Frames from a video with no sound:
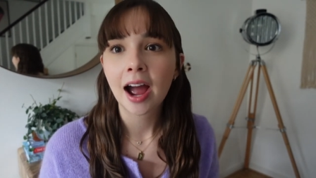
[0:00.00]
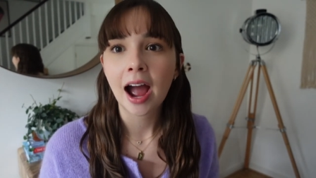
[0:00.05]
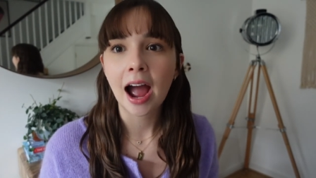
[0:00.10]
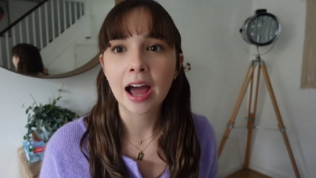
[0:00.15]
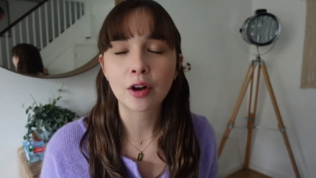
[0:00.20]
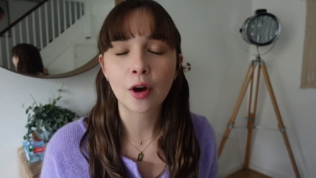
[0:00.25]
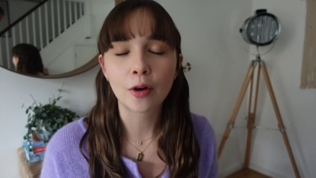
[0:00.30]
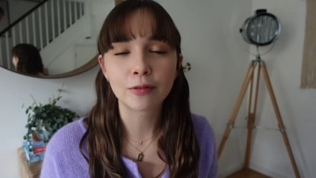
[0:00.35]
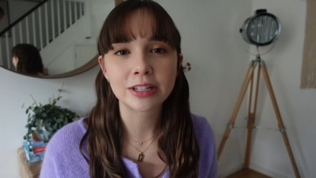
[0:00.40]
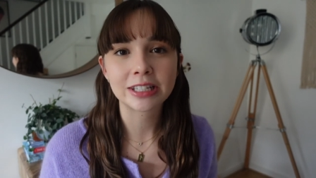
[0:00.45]

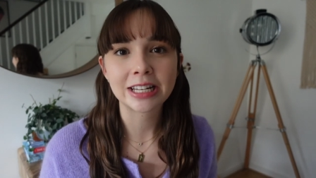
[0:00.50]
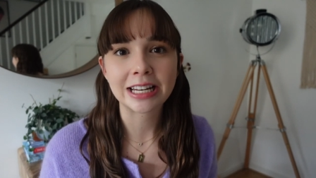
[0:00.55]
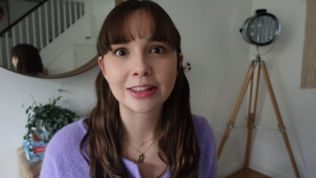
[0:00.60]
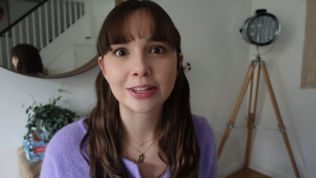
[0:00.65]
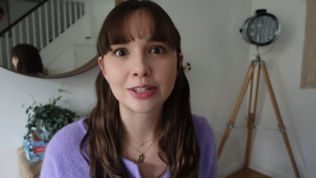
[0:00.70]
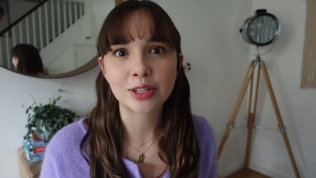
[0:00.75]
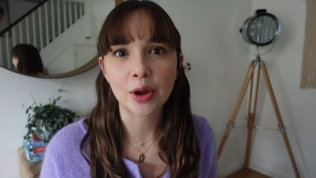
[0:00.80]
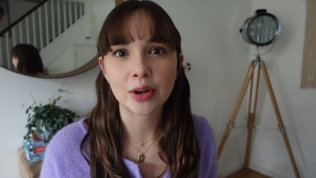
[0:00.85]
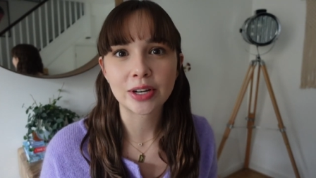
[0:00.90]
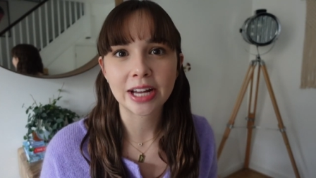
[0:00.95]
And obviously, the
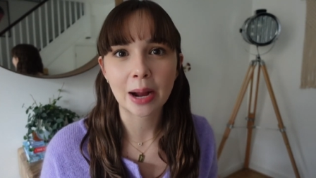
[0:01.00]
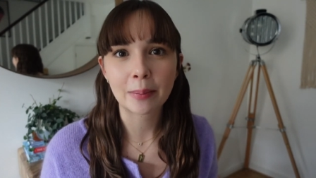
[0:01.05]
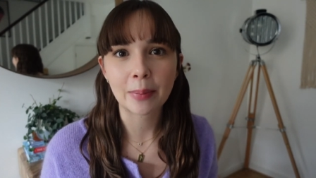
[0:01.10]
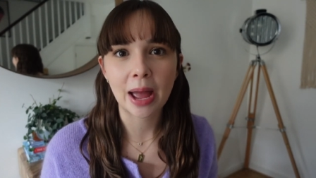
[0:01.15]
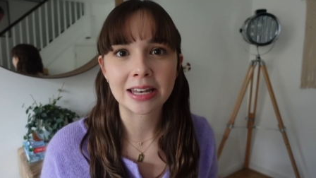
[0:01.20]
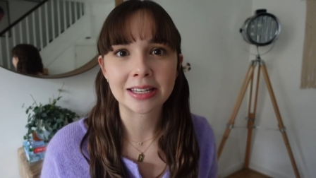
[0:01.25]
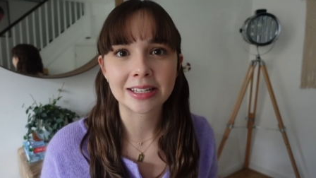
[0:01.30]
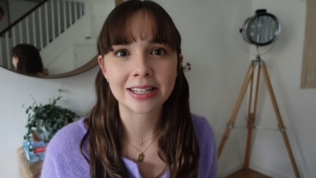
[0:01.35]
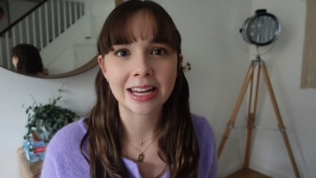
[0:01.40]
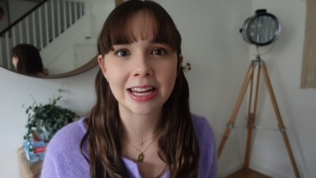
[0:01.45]
zodiac
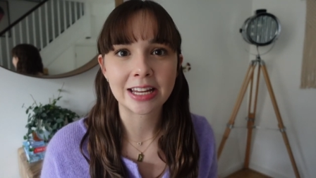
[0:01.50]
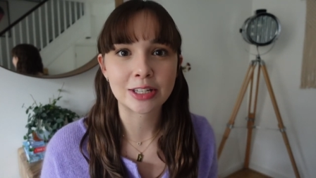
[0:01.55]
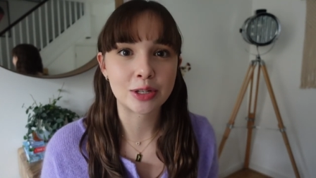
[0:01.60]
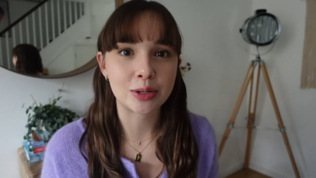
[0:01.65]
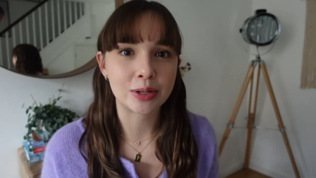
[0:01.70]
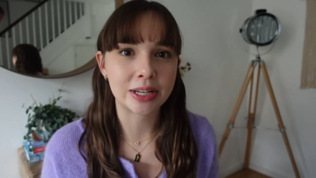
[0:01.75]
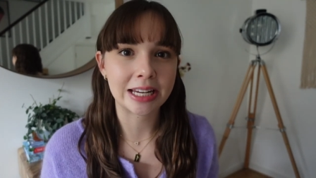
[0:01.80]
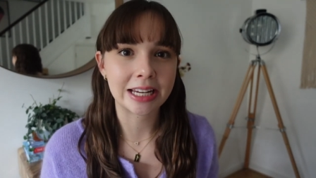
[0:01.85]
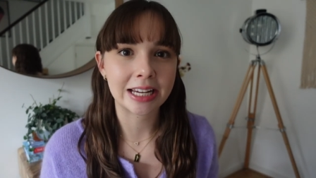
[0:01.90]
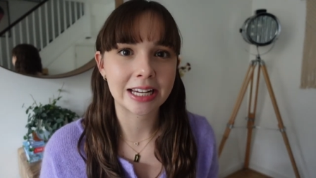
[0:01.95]
pendant is
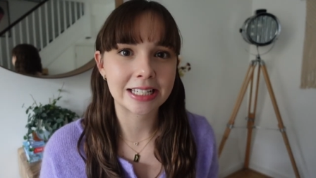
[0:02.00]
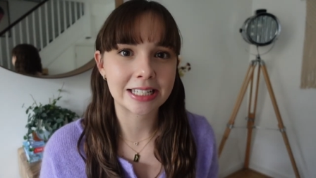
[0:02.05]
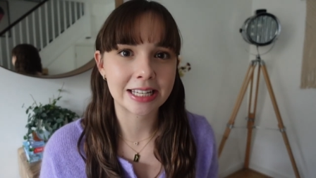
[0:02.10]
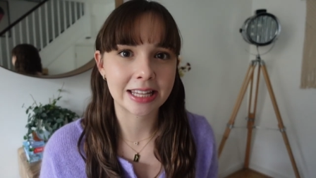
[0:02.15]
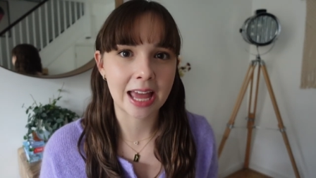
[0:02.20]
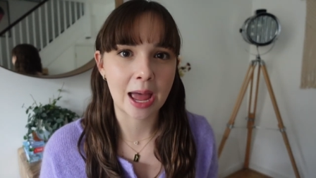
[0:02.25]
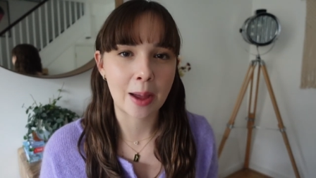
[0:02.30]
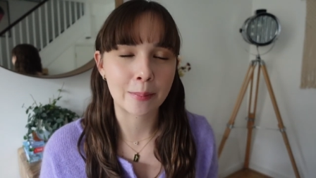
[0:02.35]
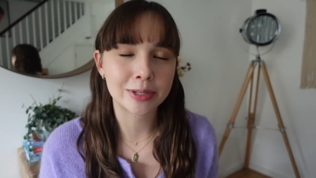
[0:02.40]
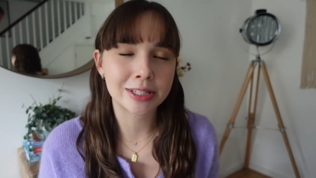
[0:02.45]
unique to
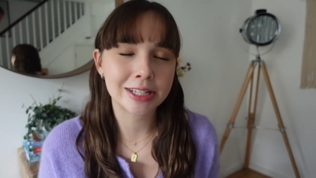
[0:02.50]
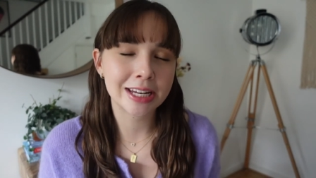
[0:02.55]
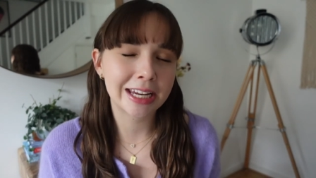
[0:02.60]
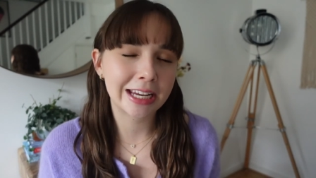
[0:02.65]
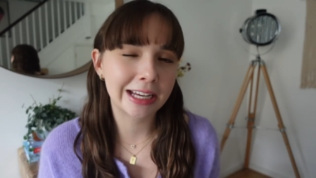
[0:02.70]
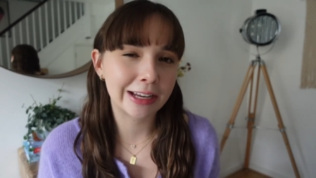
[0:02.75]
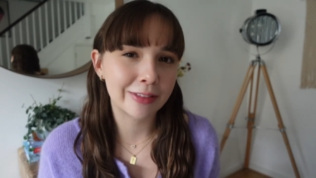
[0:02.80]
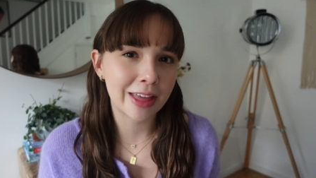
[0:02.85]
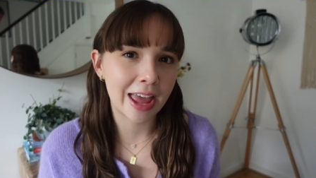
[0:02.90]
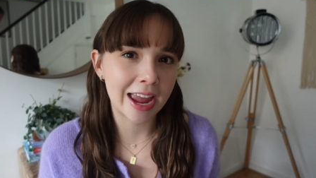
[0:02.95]
them,
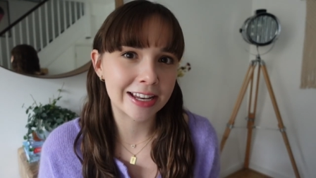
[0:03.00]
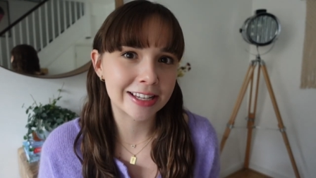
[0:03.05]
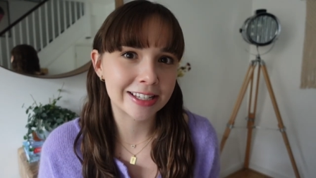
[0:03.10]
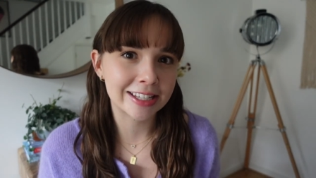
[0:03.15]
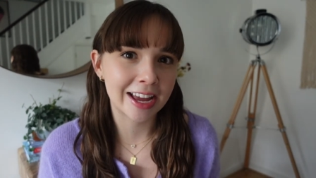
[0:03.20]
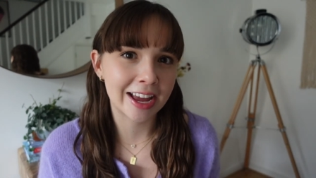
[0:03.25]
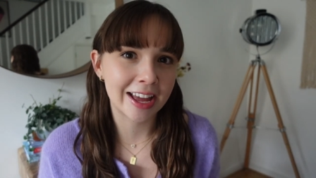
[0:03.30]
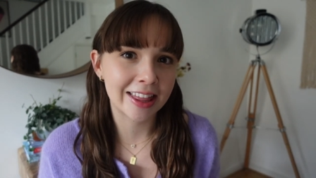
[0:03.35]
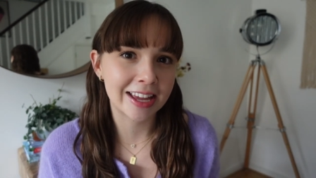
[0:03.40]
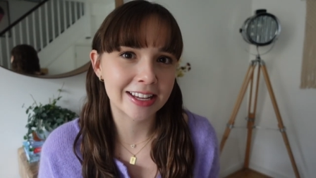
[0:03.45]
particularly if they're into
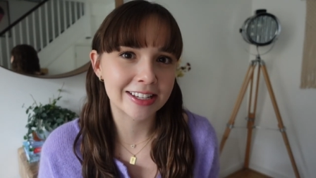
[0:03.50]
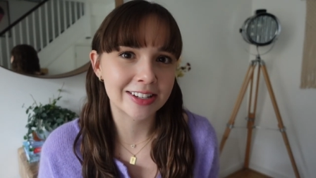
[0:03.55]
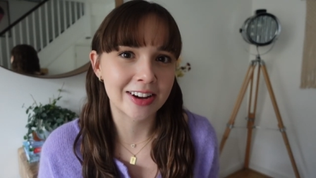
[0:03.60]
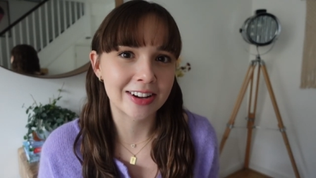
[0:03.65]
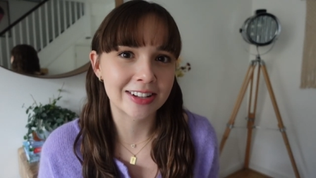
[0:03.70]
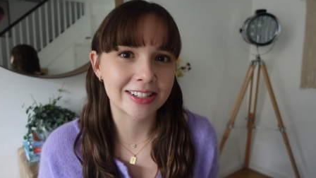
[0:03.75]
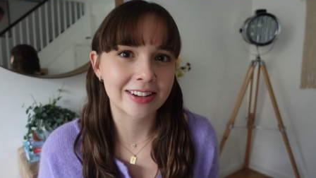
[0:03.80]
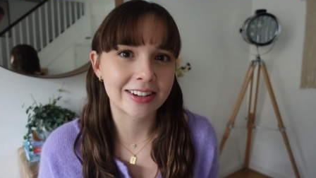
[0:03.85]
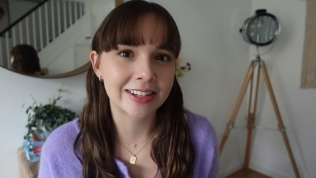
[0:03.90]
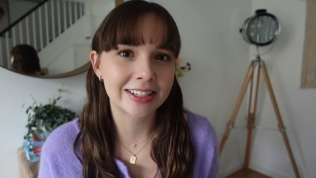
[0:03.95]
their star
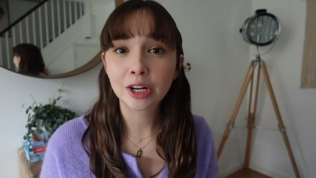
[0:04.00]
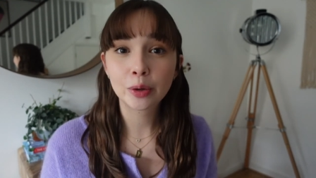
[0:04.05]
sign.